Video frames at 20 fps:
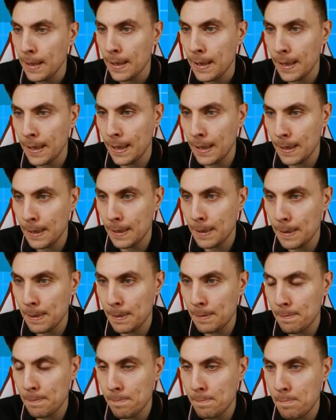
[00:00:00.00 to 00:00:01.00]

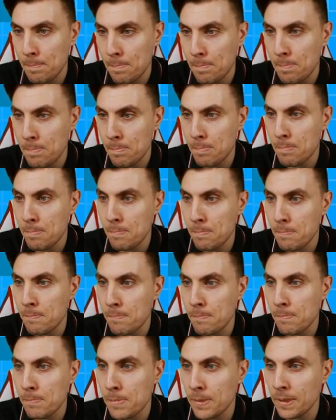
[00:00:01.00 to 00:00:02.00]

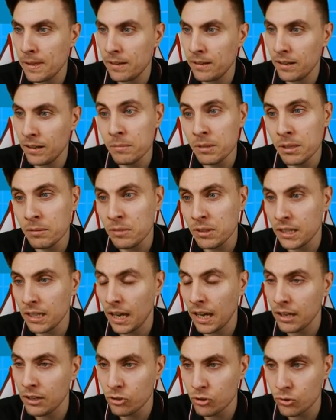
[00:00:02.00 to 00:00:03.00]
Um, I mean, we
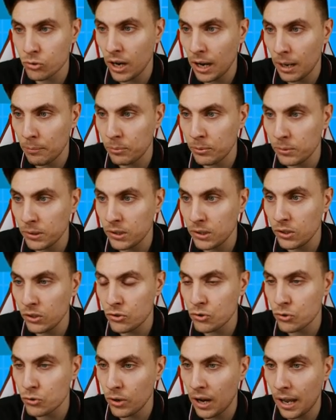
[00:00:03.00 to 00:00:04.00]
can trap. We could
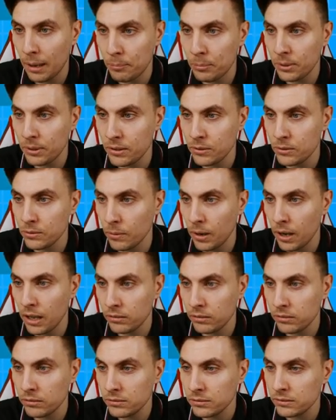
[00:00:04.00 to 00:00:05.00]
trap as
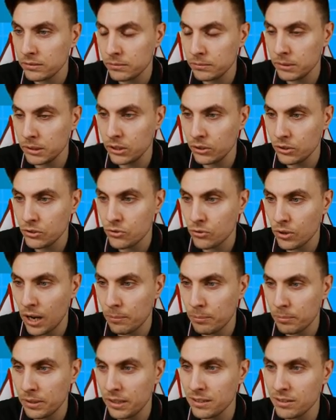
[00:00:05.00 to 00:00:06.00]
well. We could
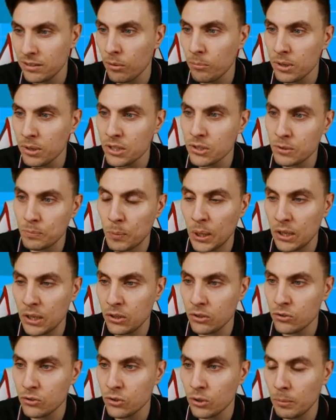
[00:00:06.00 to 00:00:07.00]
trap. There's not much speed
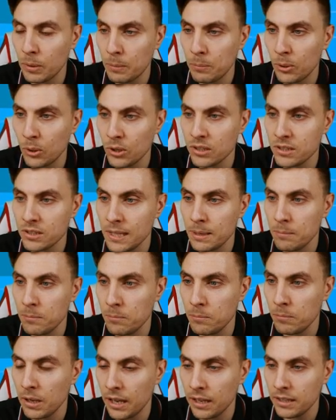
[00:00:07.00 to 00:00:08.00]
control my opponent's team
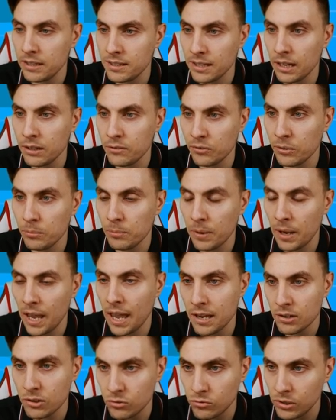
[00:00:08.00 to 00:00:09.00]
aside from
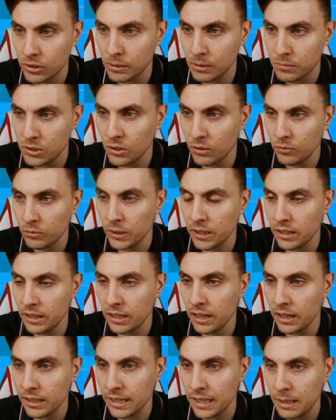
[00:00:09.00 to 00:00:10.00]
airstreams. So if we can
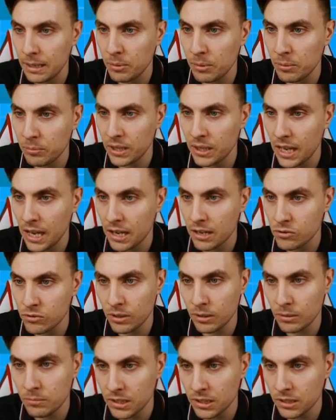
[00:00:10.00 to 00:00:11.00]
kind of keep up with the
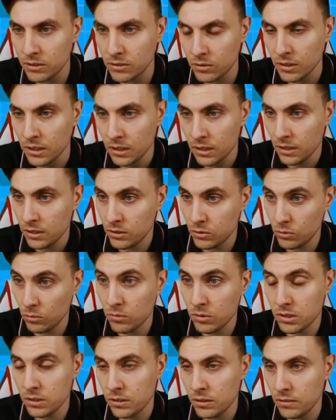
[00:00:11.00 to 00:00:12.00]
airstreams, that's, that's
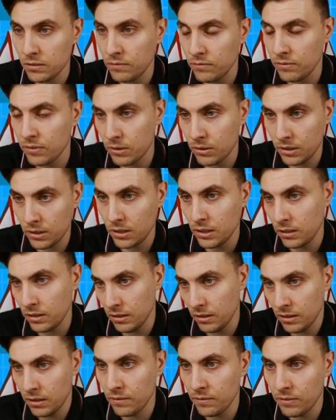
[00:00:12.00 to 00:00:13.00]
always very
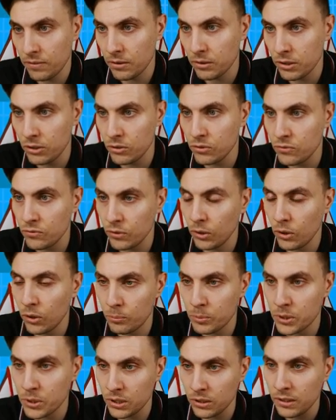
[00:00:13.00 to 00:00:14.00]
uh, uh, very useful
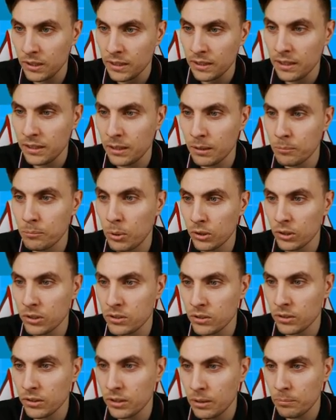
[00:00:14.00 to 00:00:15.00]
option. I think
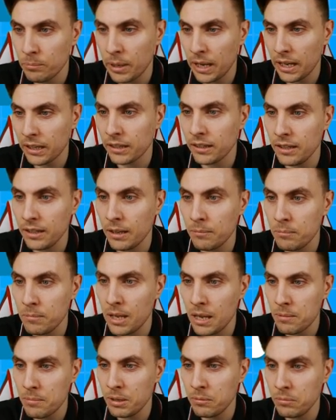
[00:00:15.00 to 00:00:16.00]
Politoed in the back, and then
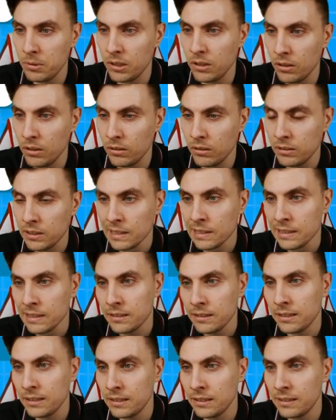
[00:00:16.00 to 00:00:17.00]
maybe we go.
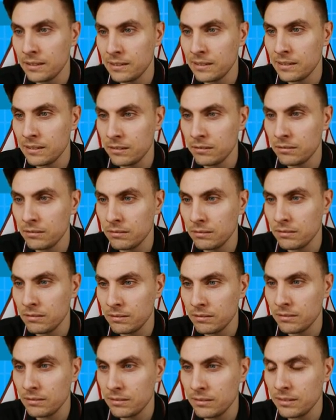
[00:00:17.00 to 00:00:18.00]
Uh,
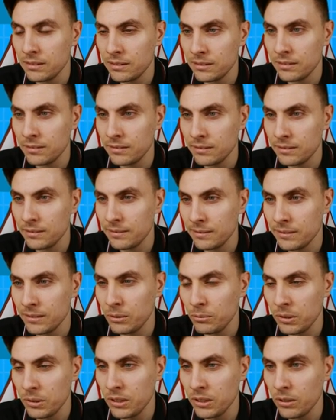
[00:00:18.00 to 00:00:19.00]
uh, do
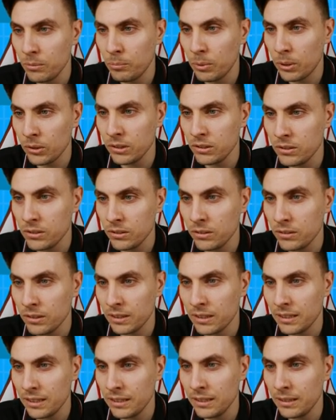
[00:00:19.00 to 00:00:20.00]
we go Politoed?
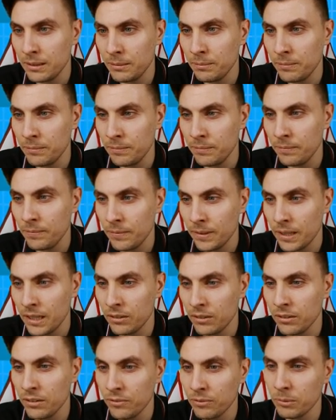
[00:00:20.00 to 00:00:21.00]
Um, I don't
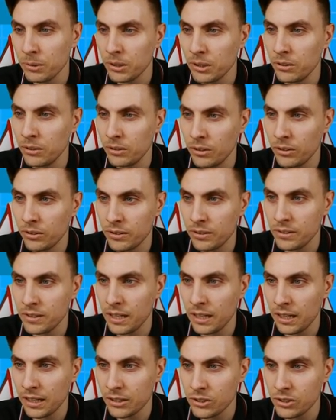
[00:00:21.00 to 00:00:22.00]
know if I'm going to go
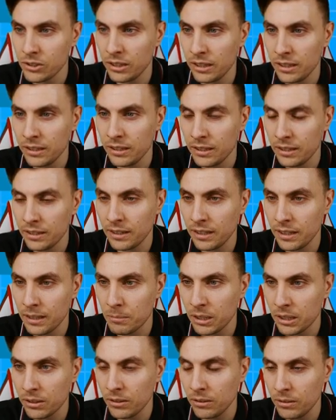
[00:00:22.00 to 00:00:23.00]
Gothitelle actually. I think I
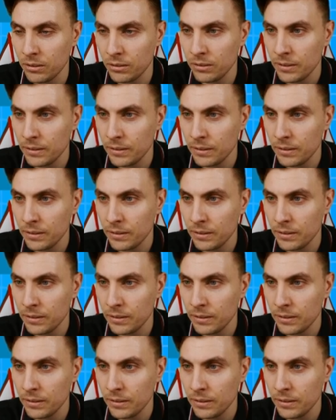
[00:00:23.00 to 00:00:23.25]
might go